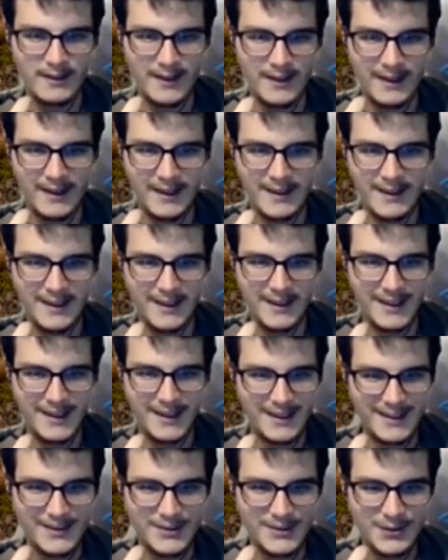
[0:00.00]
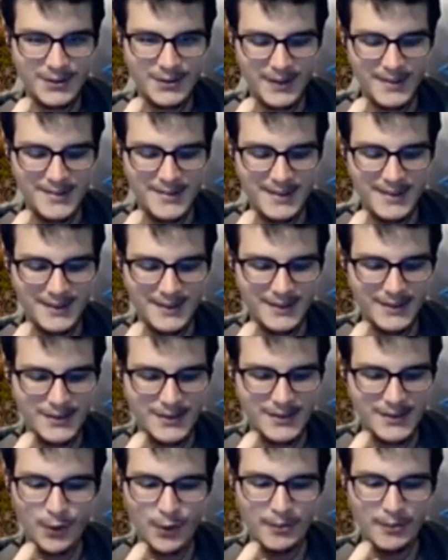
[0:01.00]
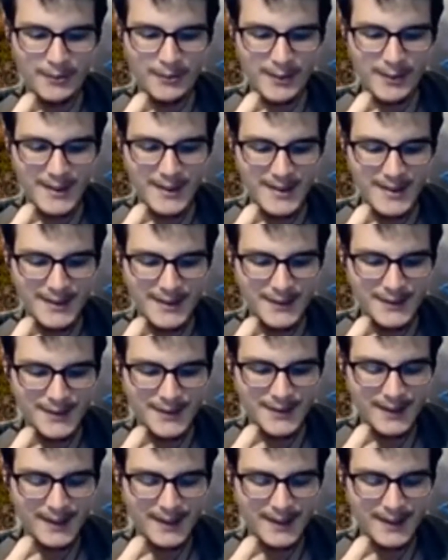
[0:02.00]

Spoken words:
Like, it's crazy. I did so many things,